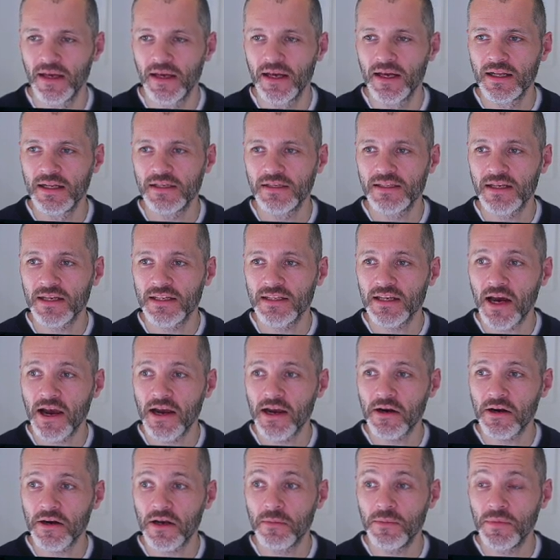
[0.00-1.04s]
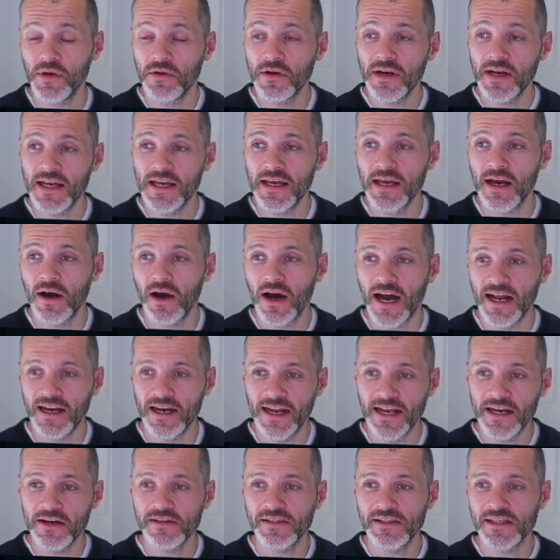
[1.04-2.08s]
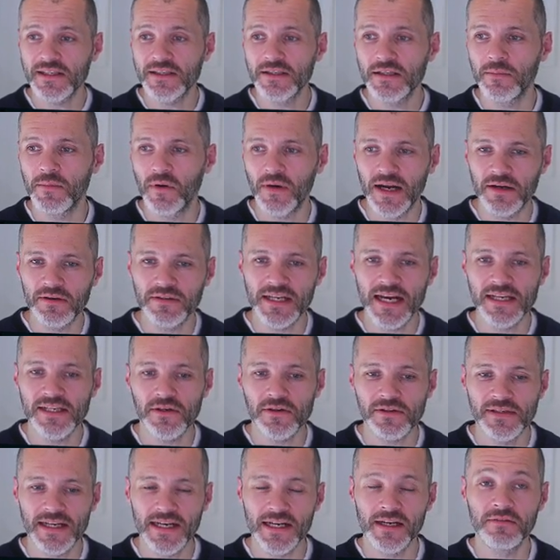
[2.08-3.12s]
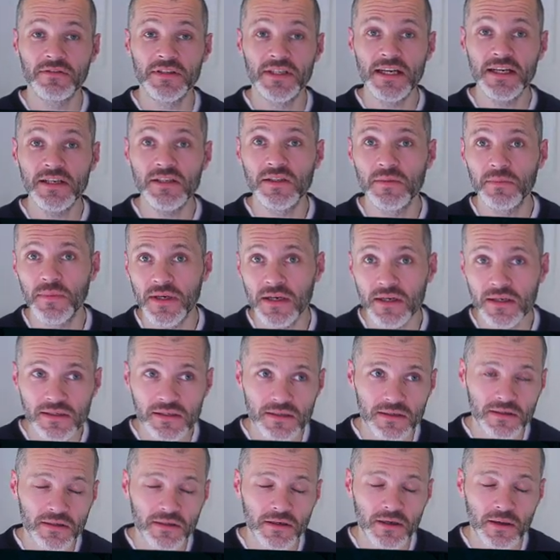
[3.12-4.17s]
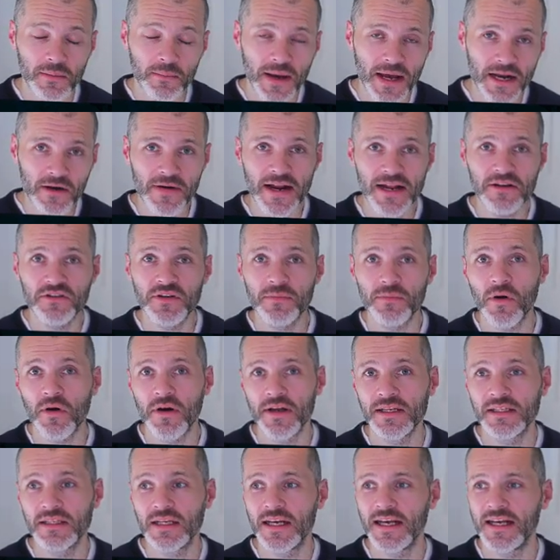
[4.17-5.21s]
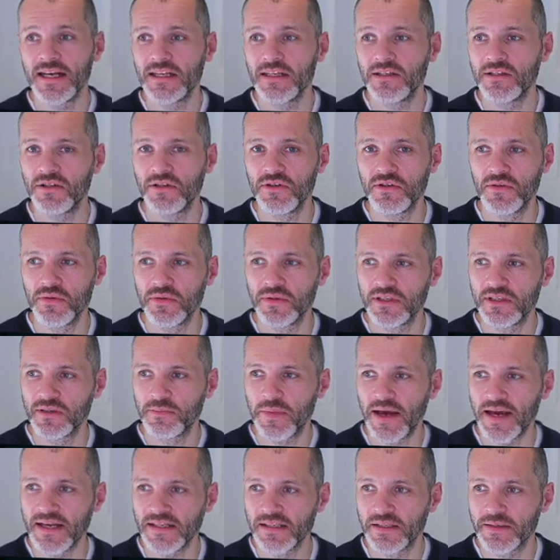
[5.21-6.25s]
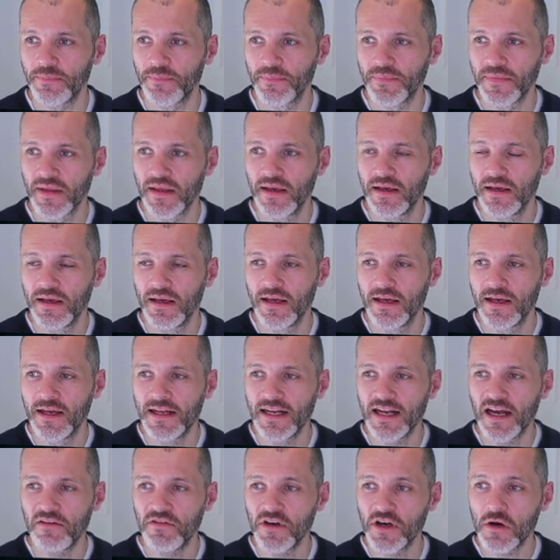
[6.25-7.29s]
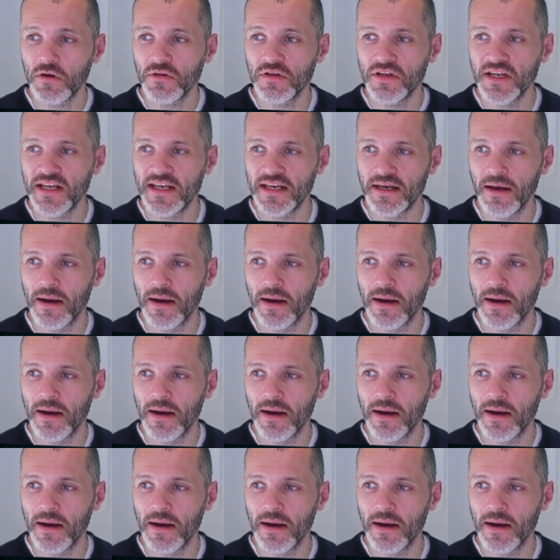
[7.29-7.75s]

There's an entire community and an ecosystem around Tezos NFTs because they're a better entry point into the space. Now, if you go to the